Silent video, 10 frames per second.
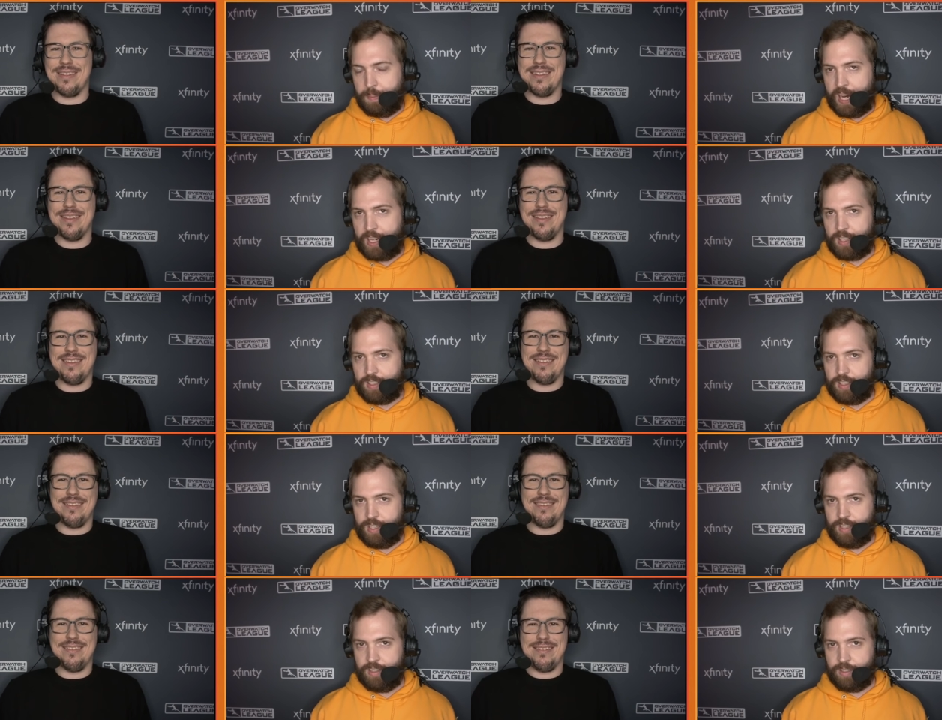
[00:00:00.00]
Speaker 1: he'll be back
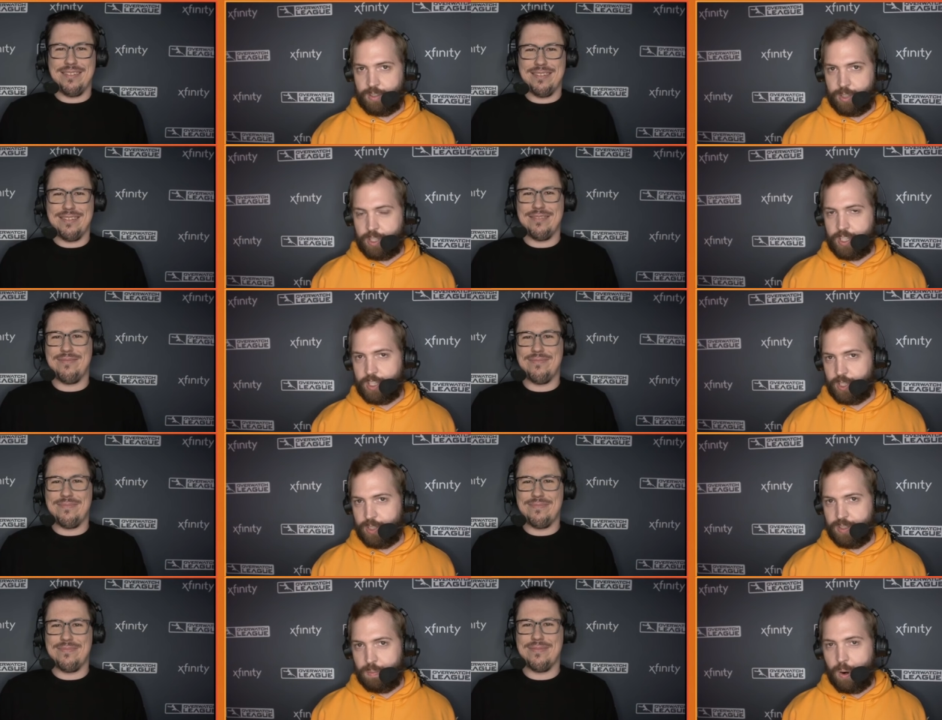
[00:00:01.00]
in good
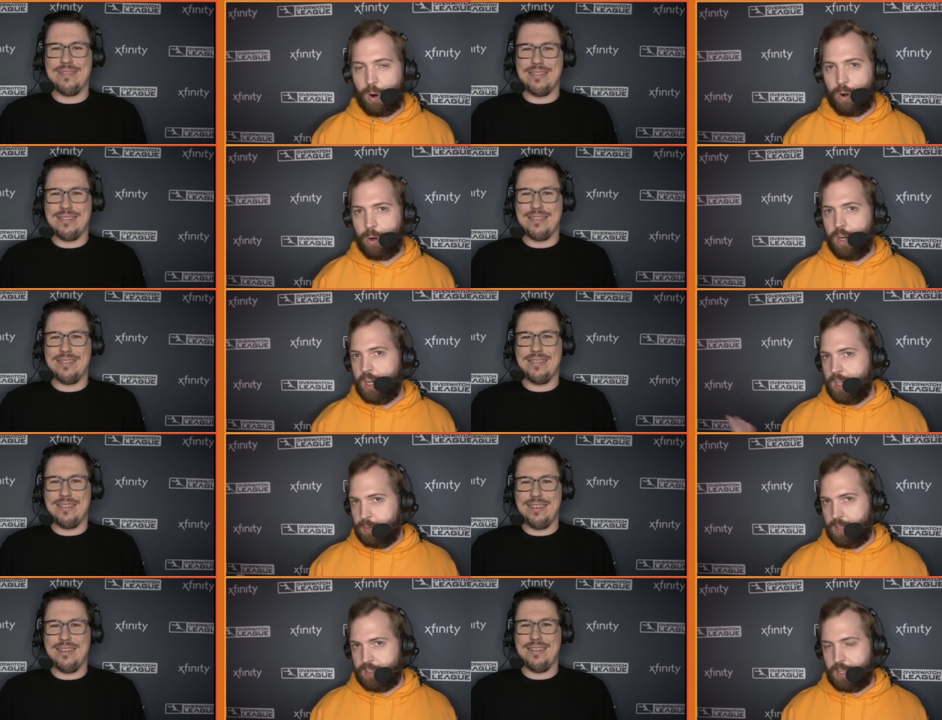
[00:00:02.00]
condition tomorrow.
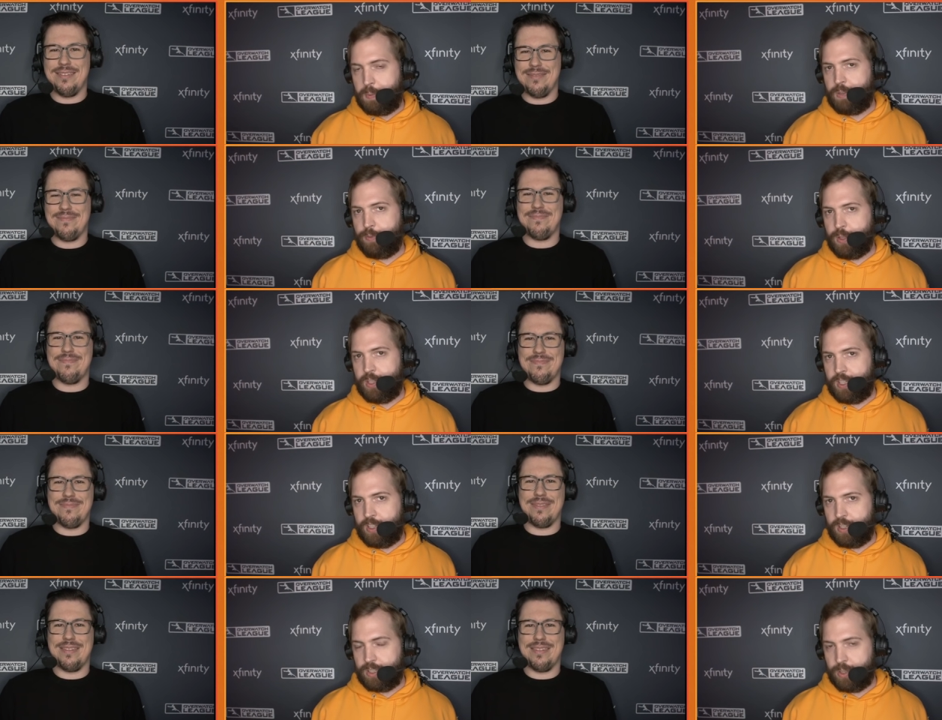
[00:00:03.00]
But ZP filled
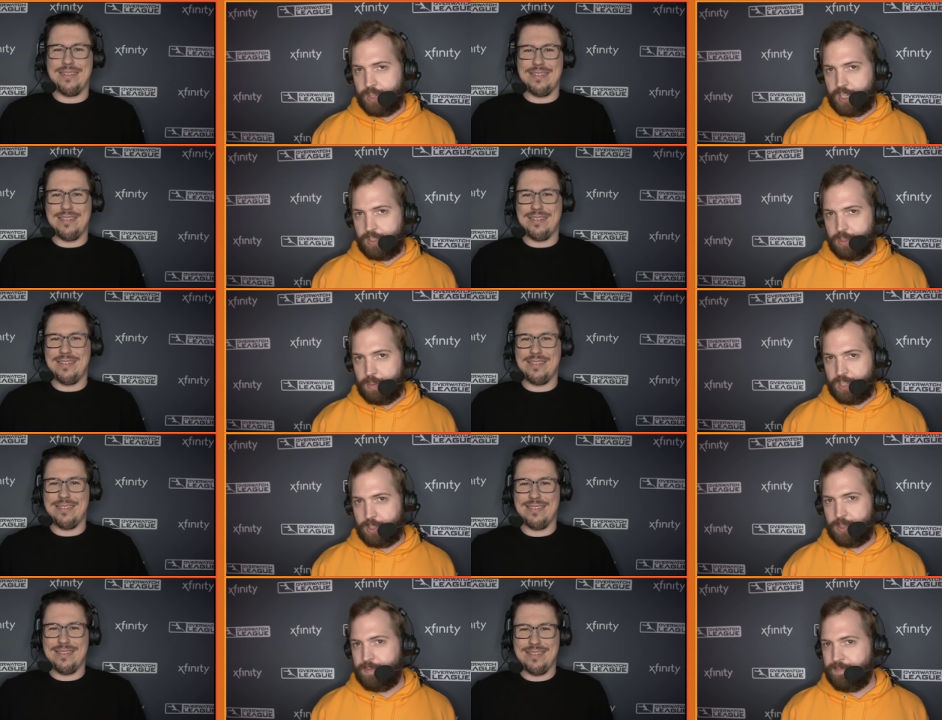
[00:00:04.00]
in here, so thank you so
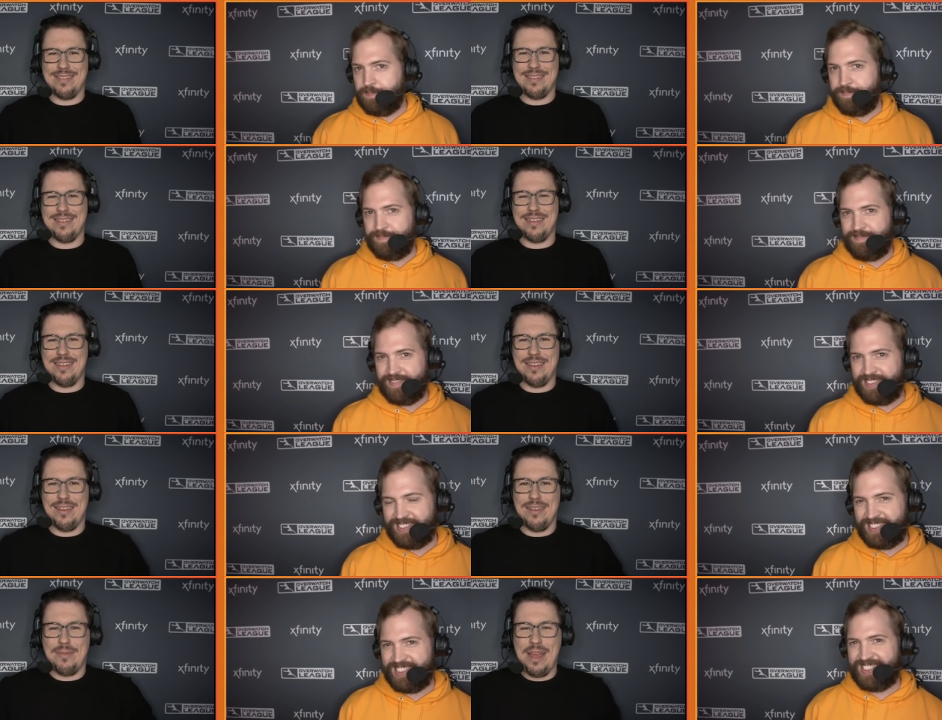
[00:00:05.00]
much.
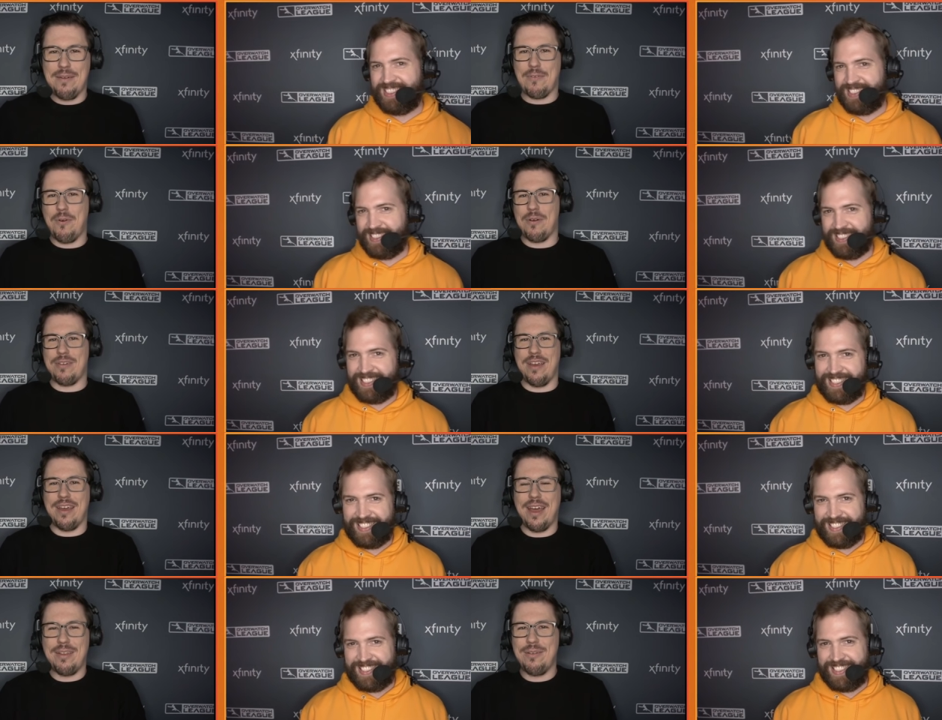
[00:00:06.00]
Speaker 2: Yeah, of course.
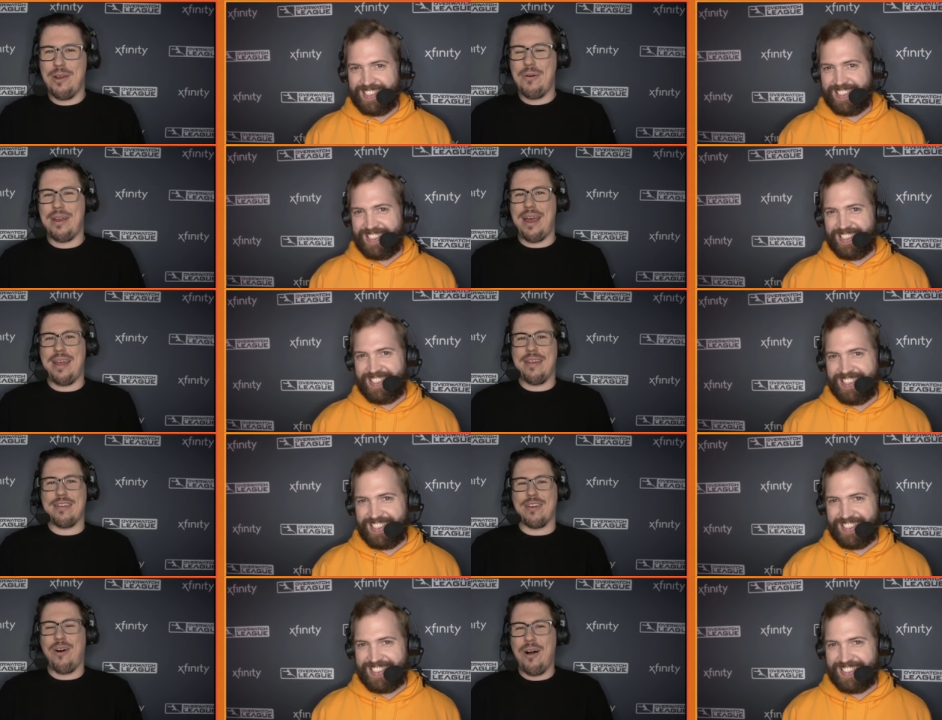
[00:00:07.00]
Uh, you know what? I,
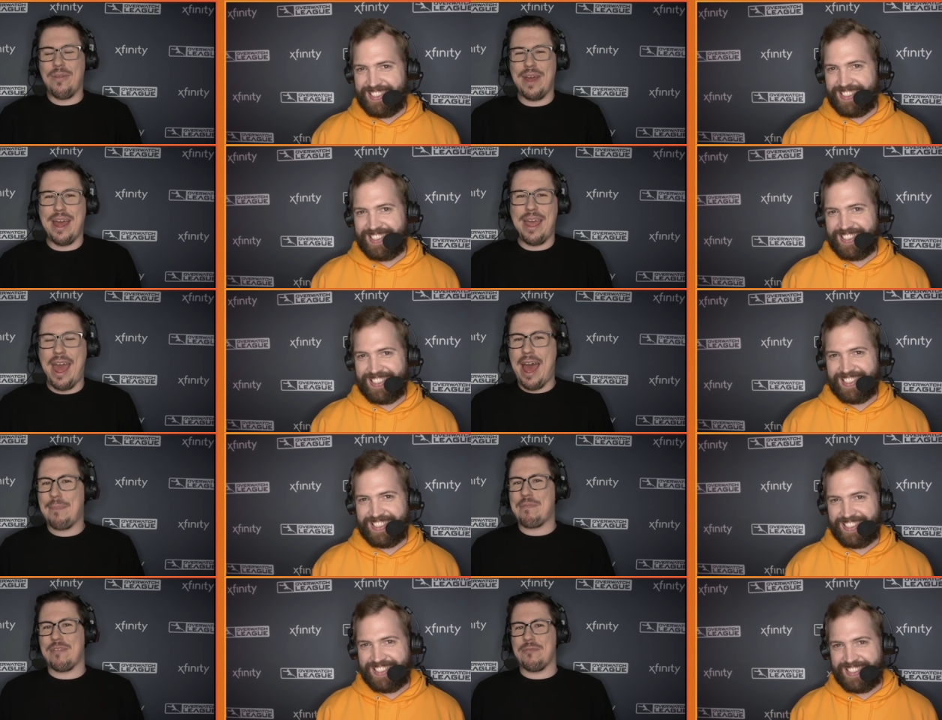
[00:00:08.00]
it's a call that I
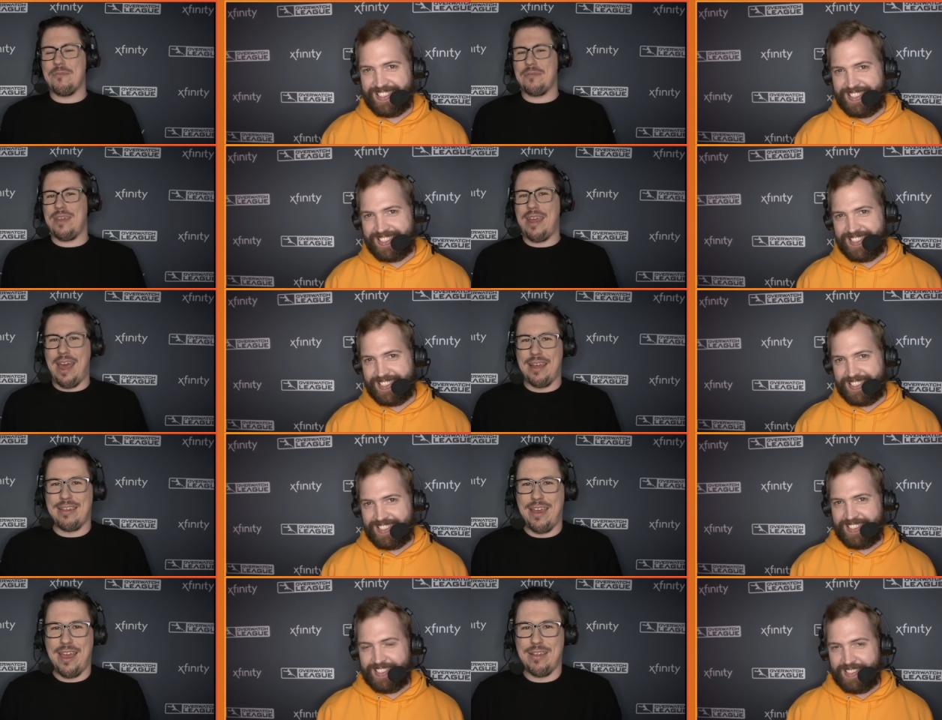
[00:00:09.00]
absolutely had
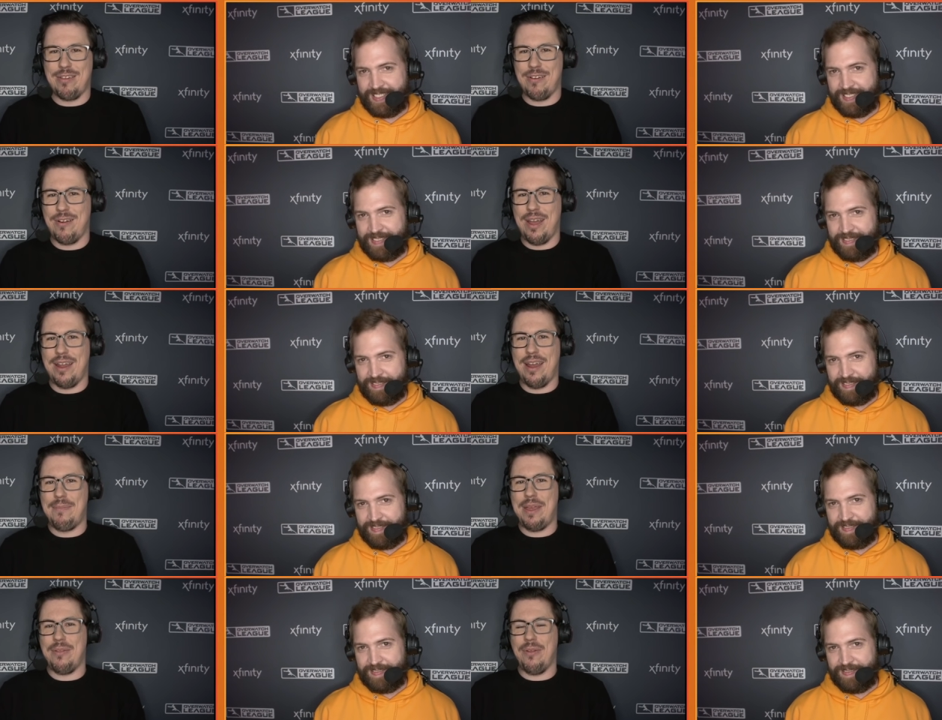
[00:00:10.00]
to answer. And
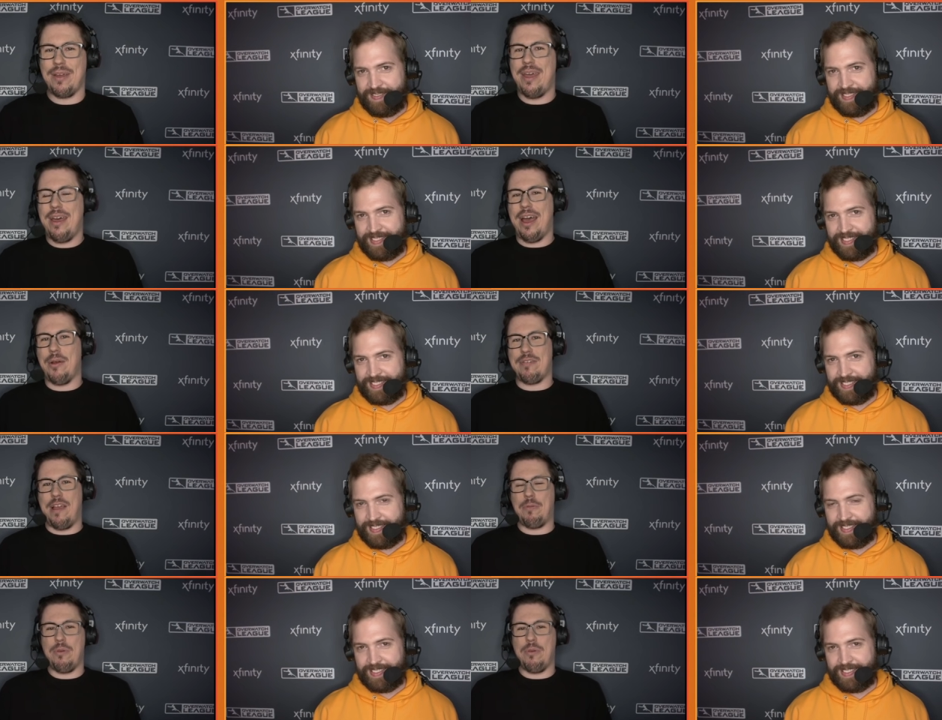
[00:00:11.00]
I mean, look, I know Seth